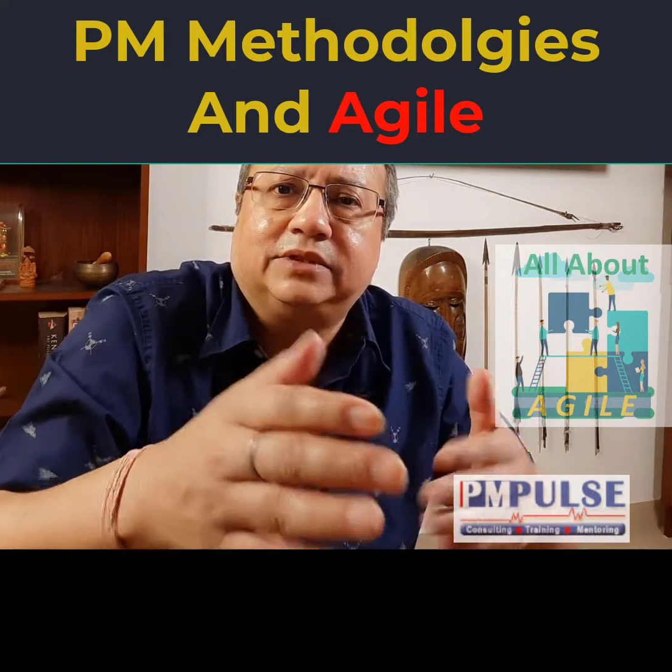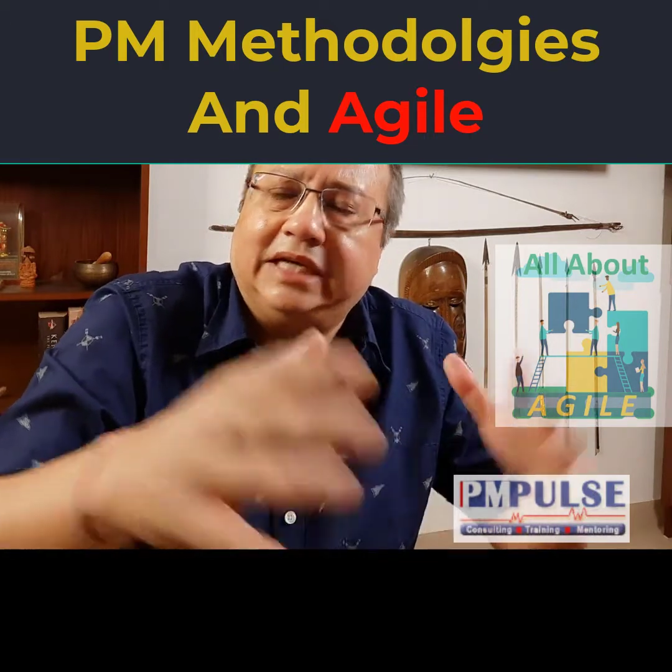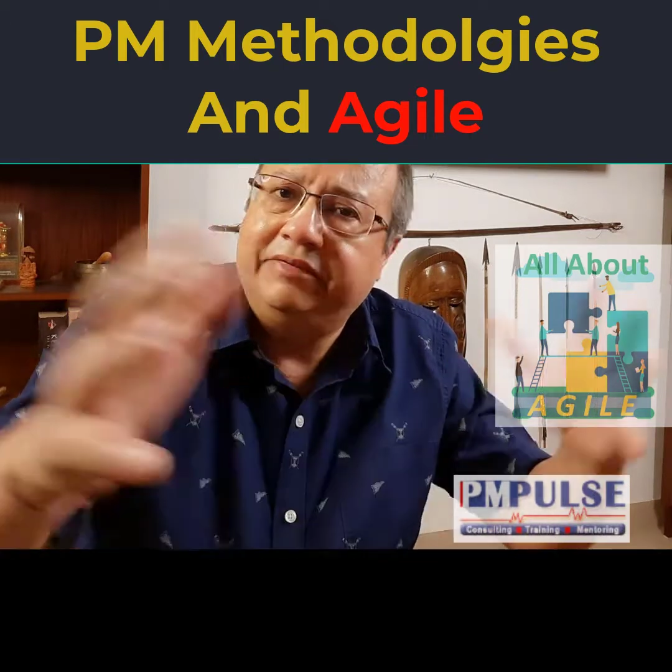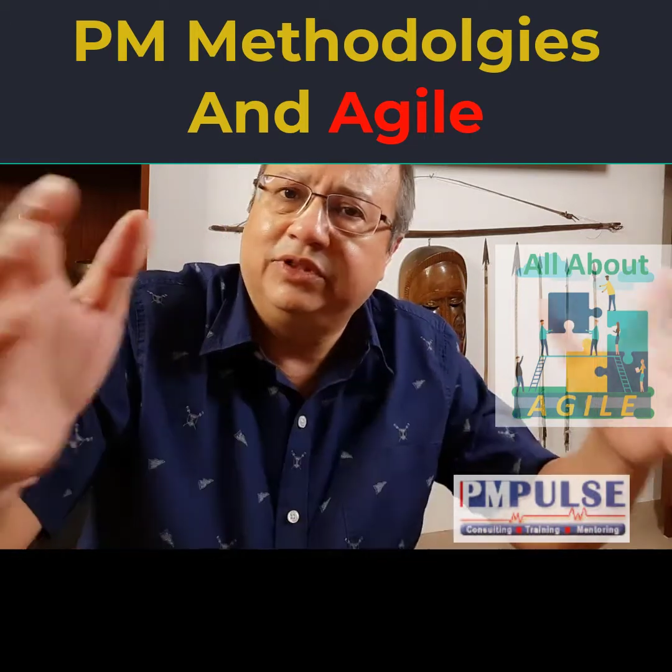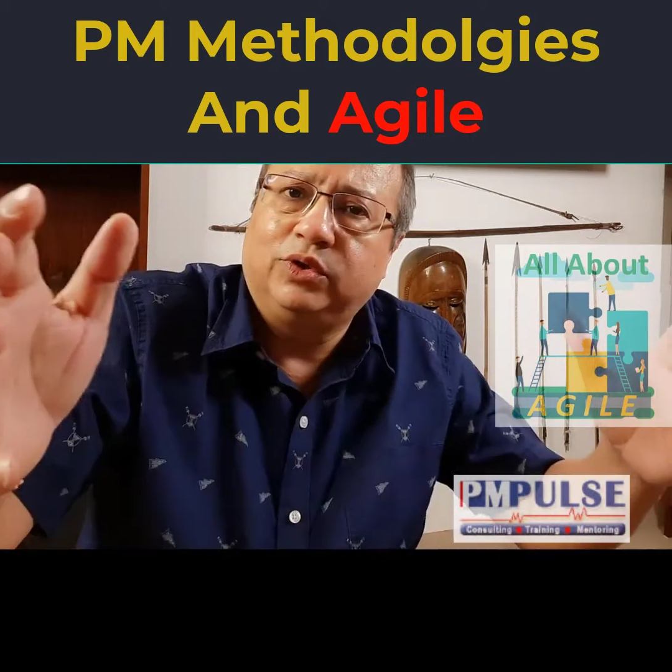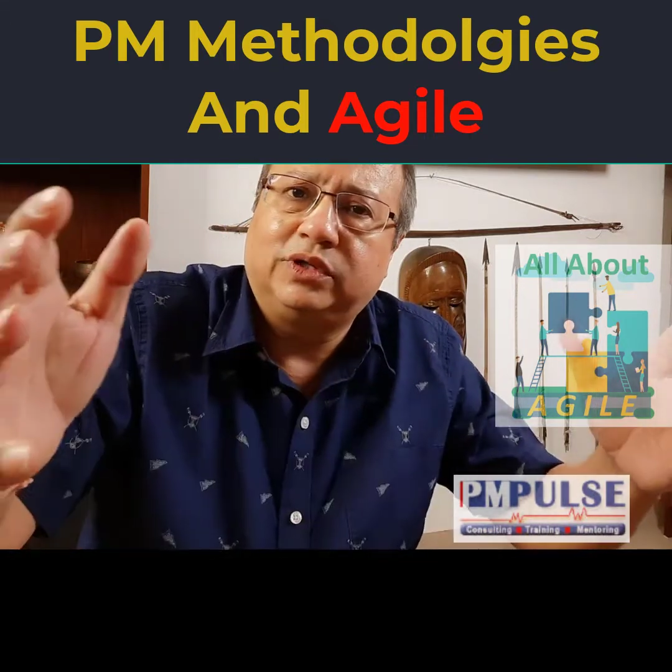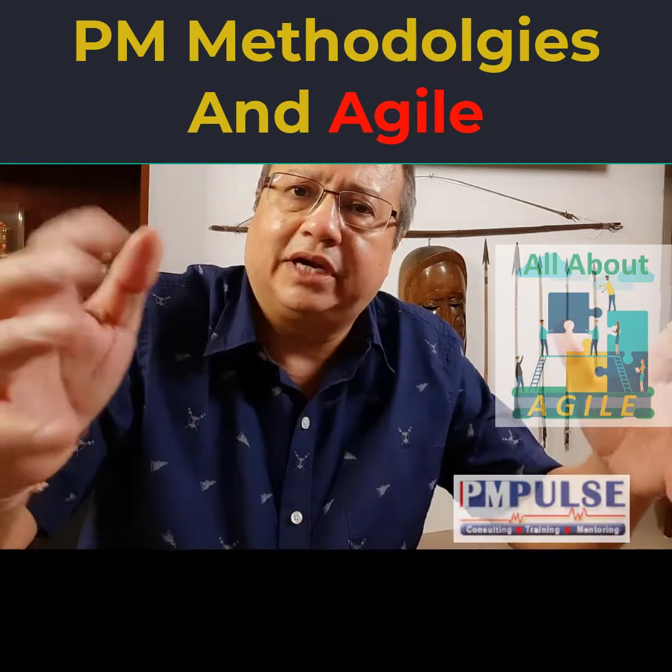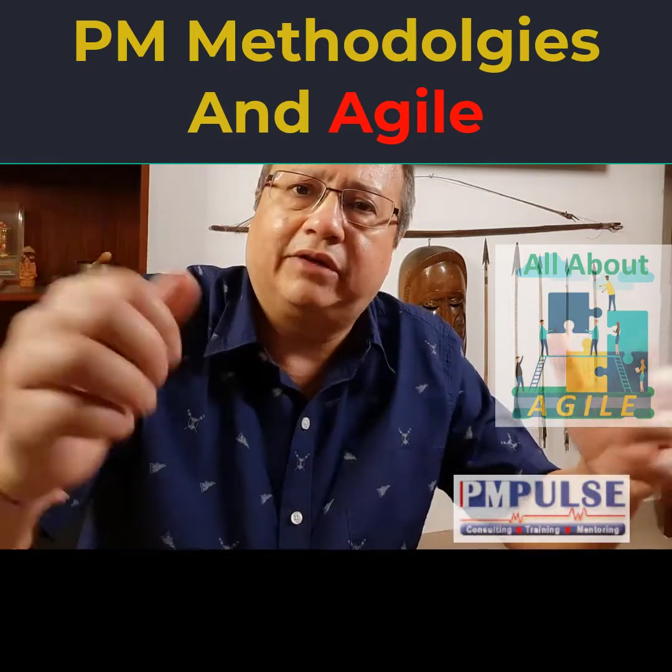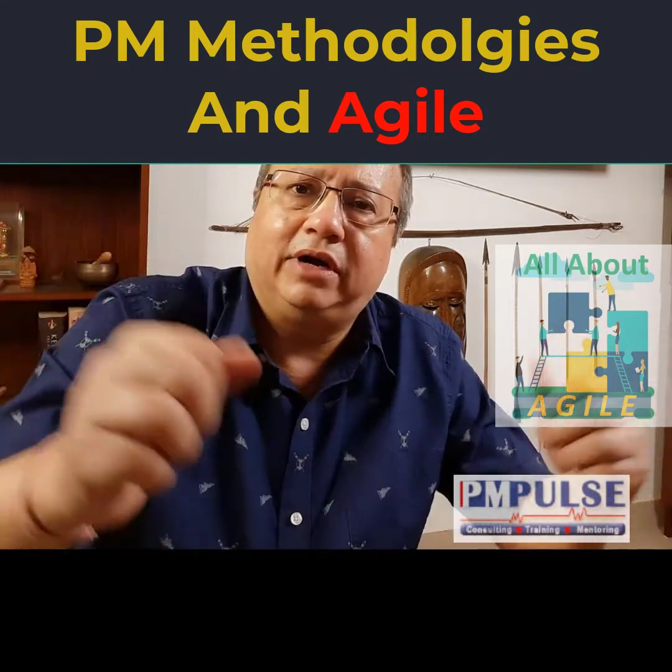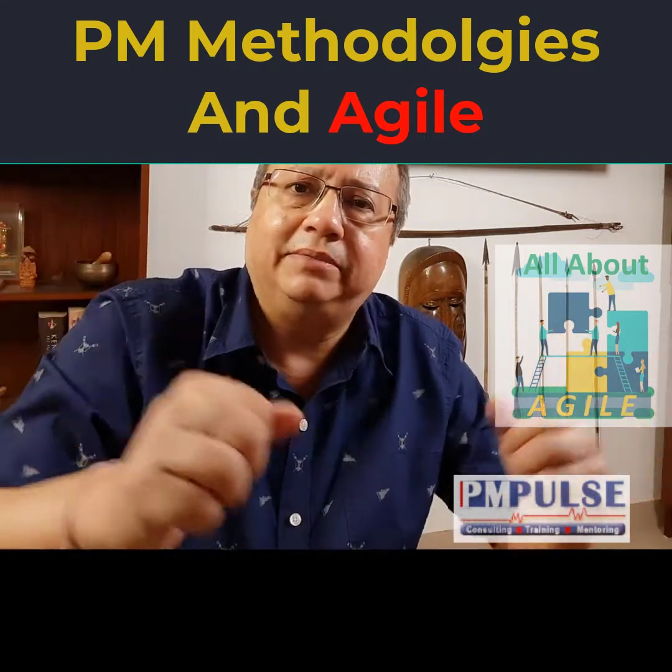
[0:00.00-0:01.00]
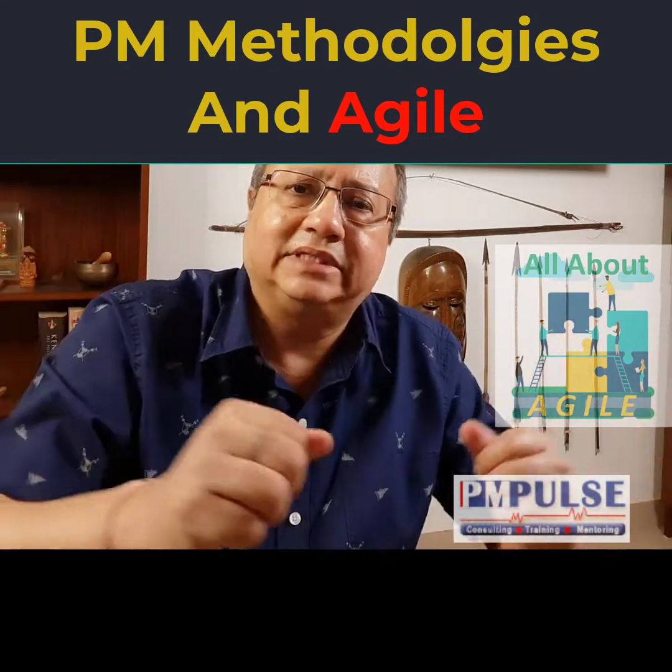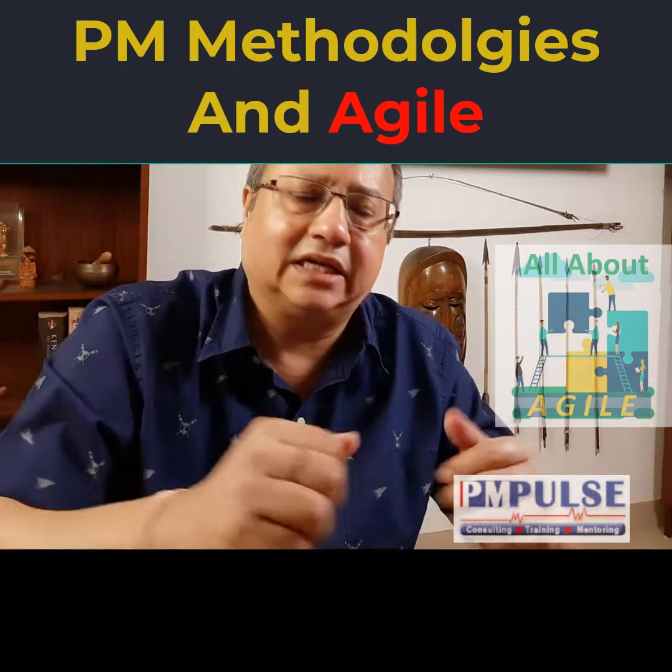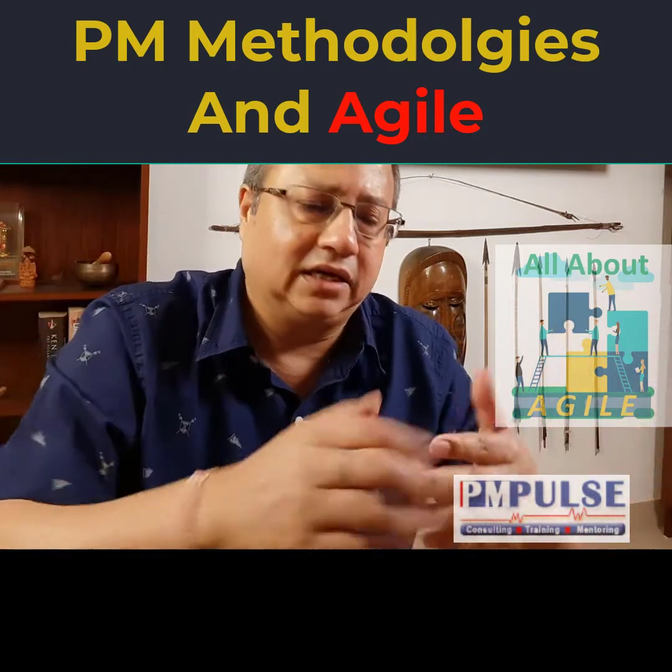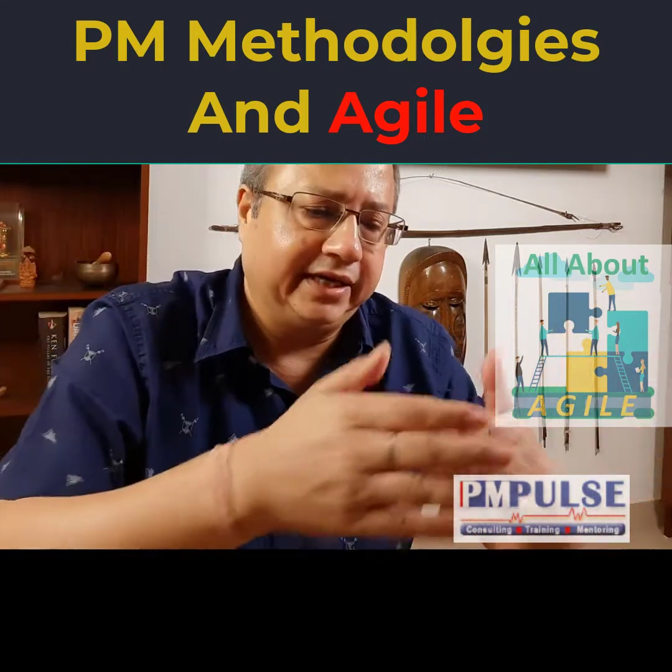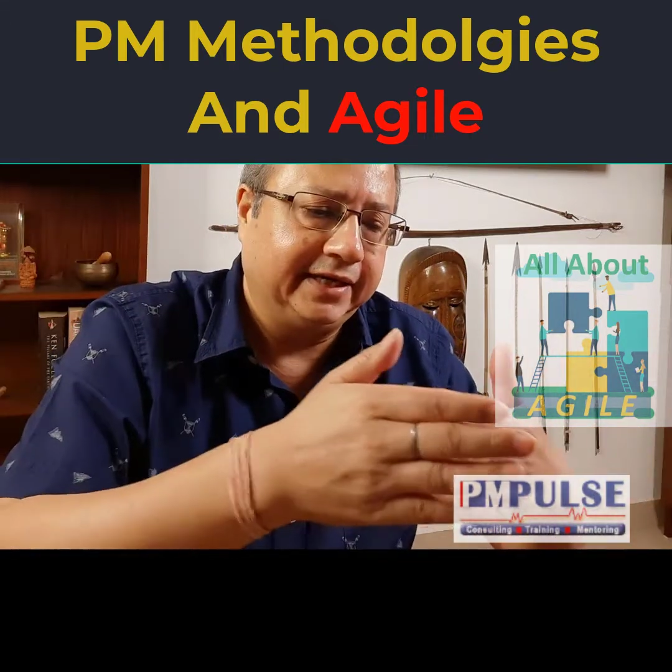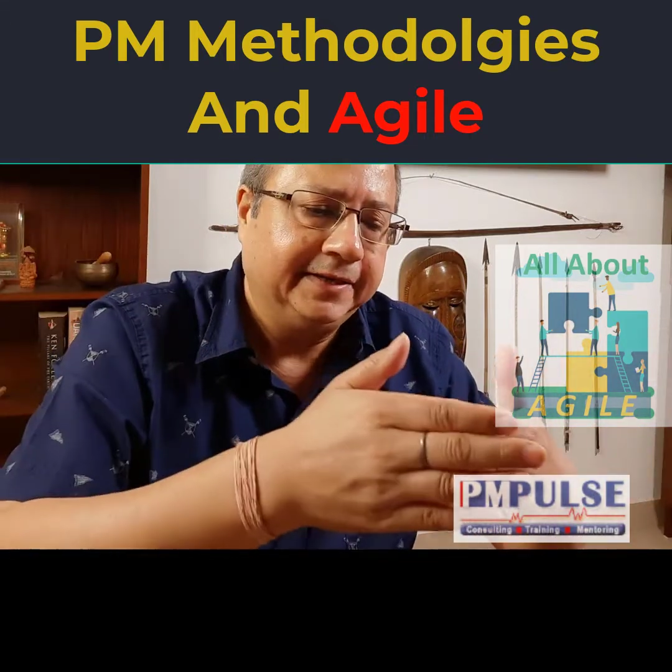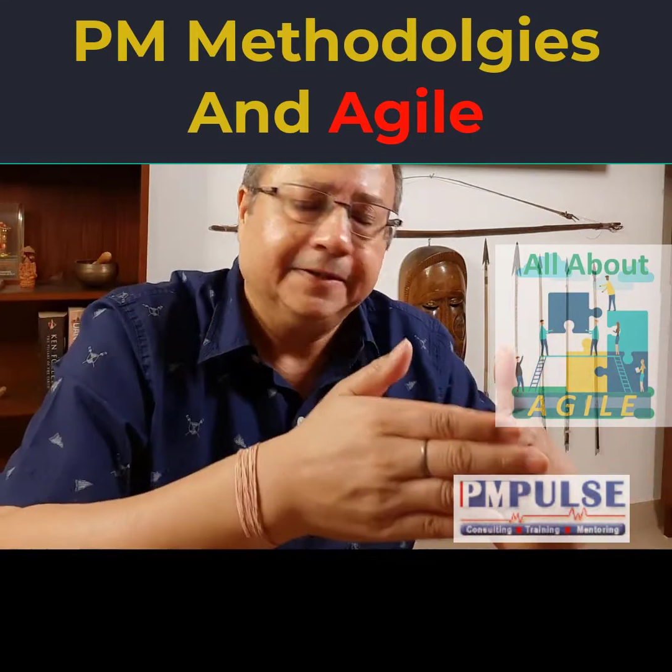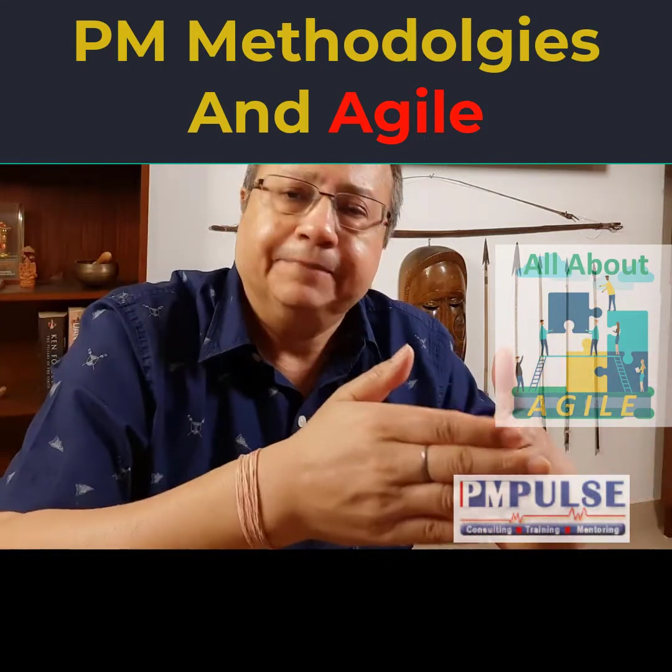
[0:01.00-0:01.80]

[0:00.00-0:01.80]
Even though the requirements are clear,